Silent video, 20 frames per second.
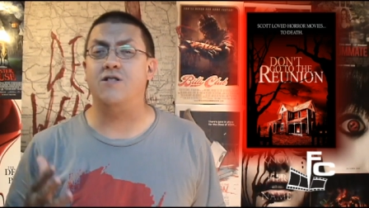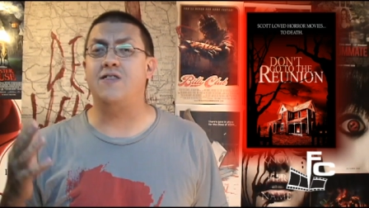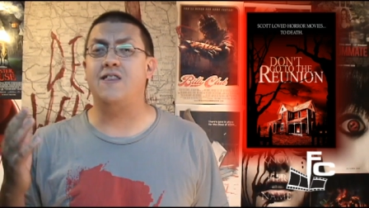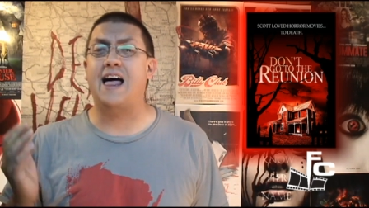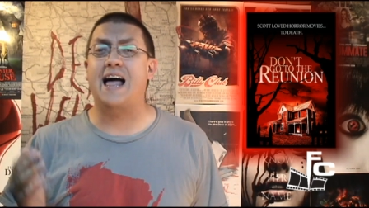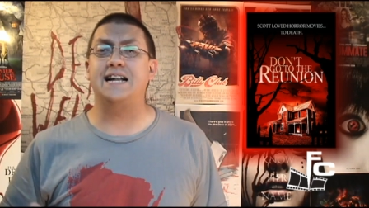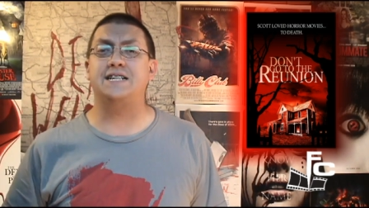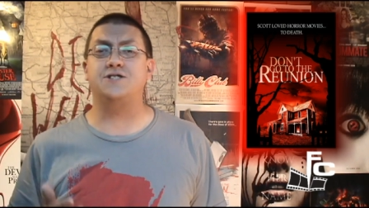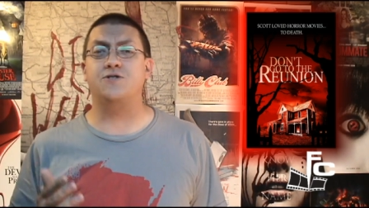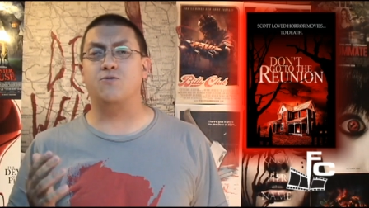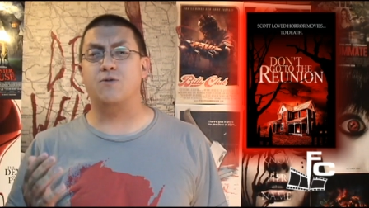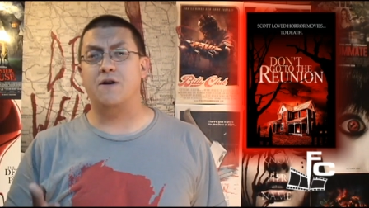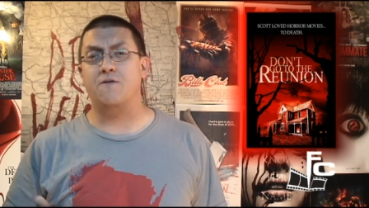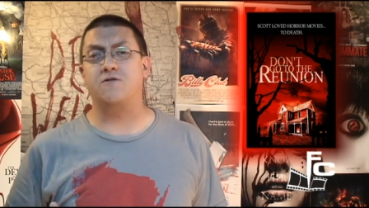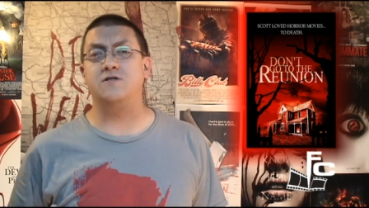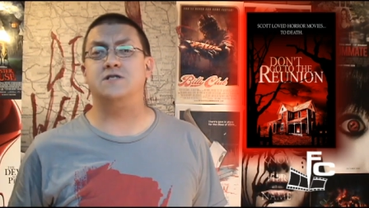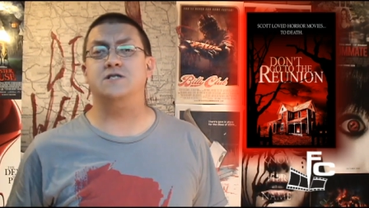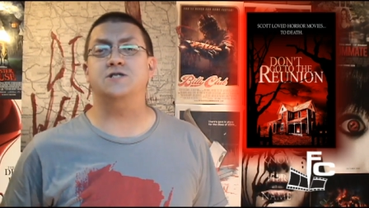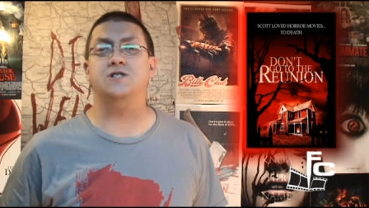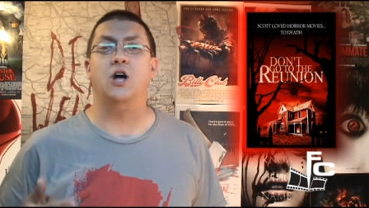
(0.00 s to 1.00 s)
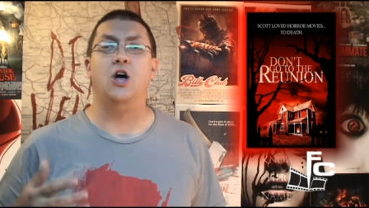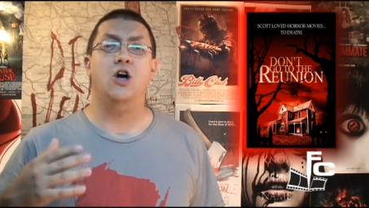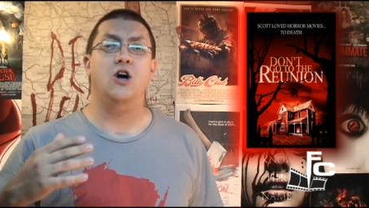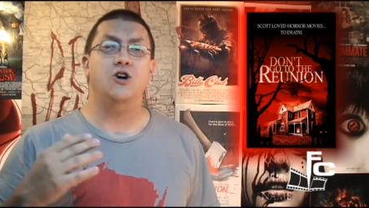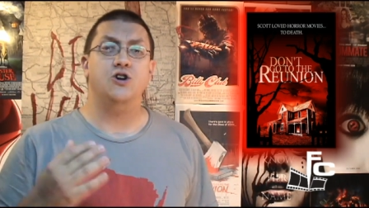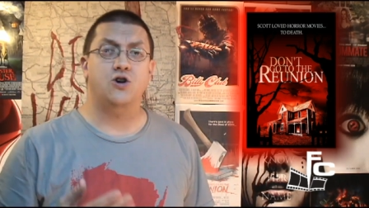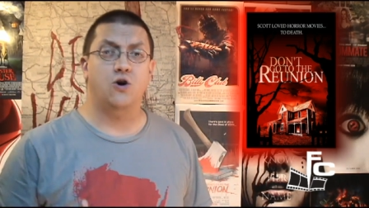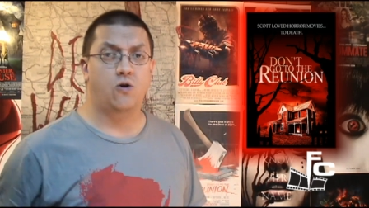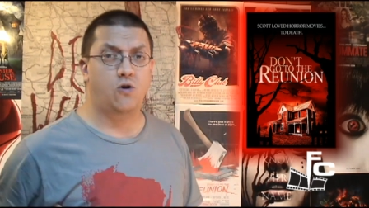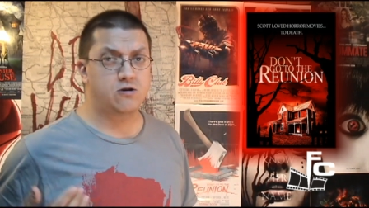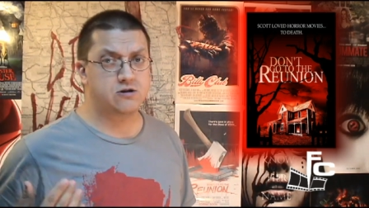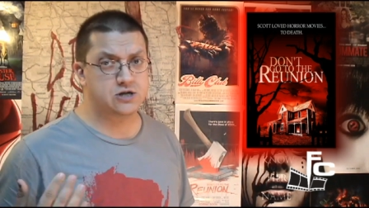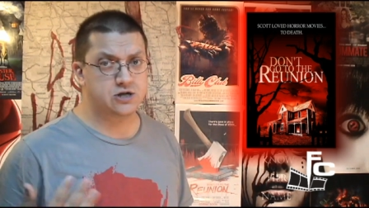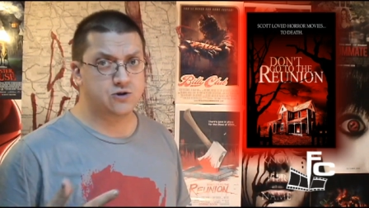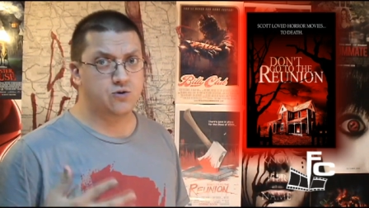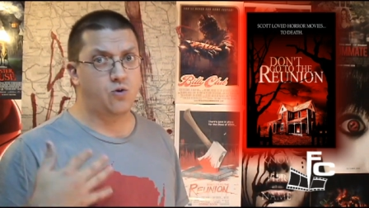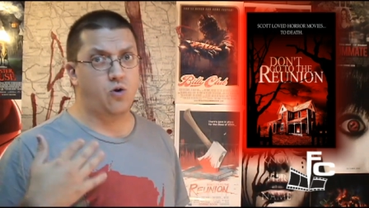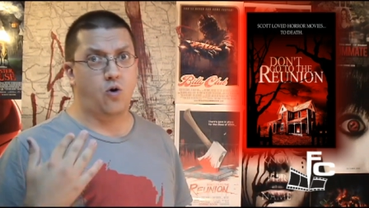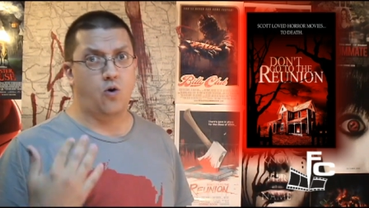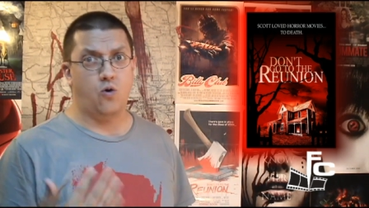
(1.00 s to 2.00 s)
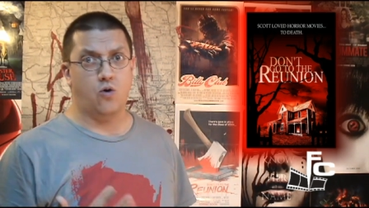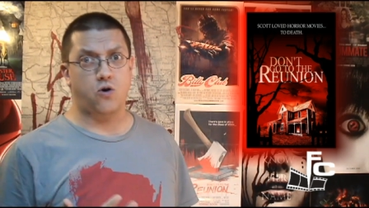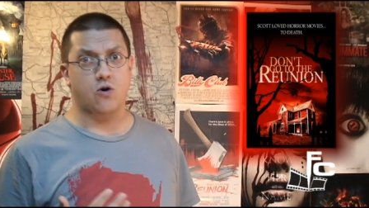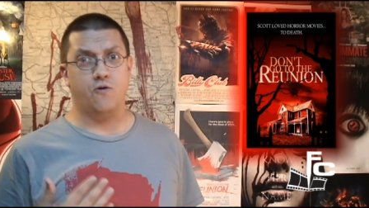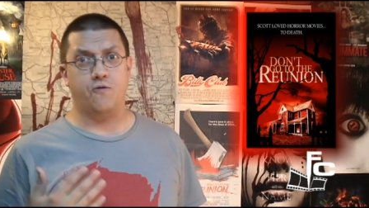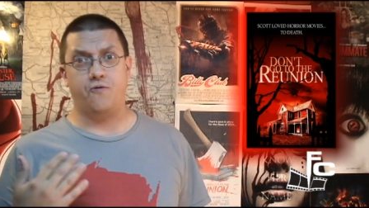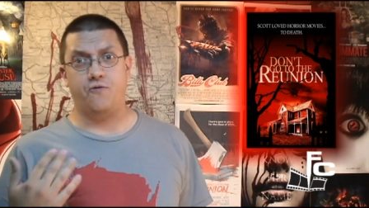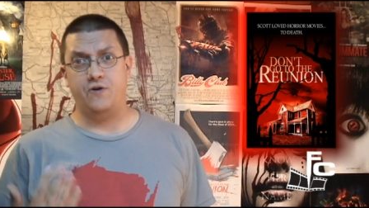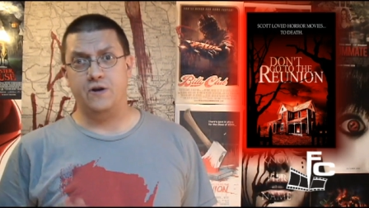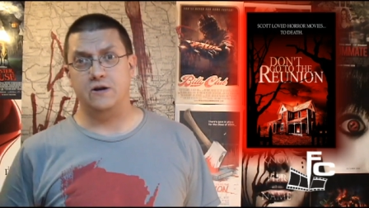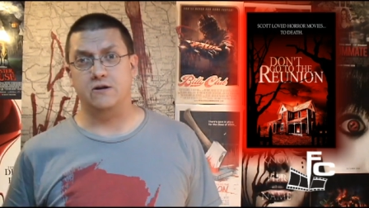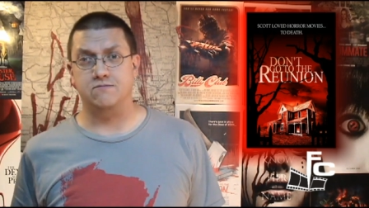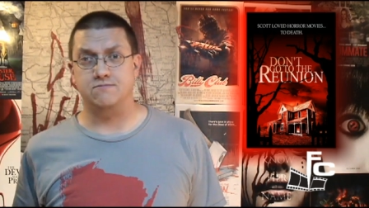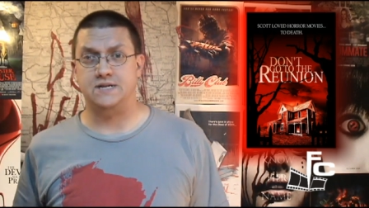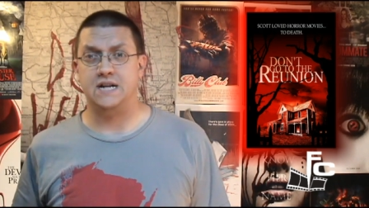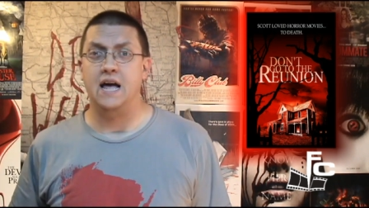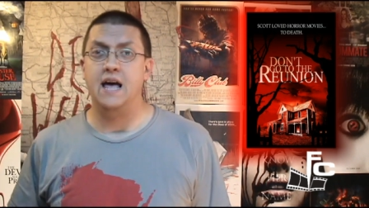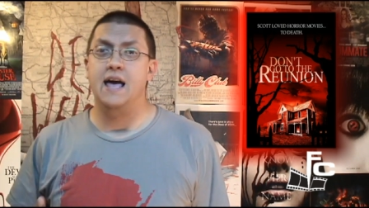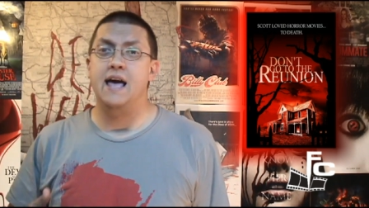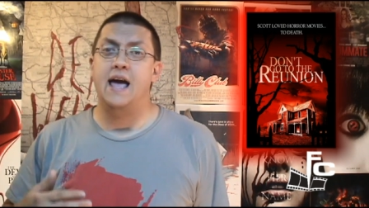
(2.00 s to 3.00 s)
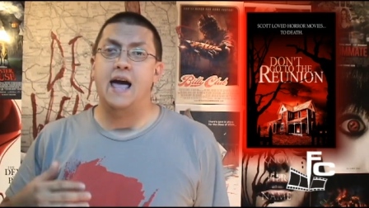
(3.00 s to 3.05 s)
Lots of references to old school horror films.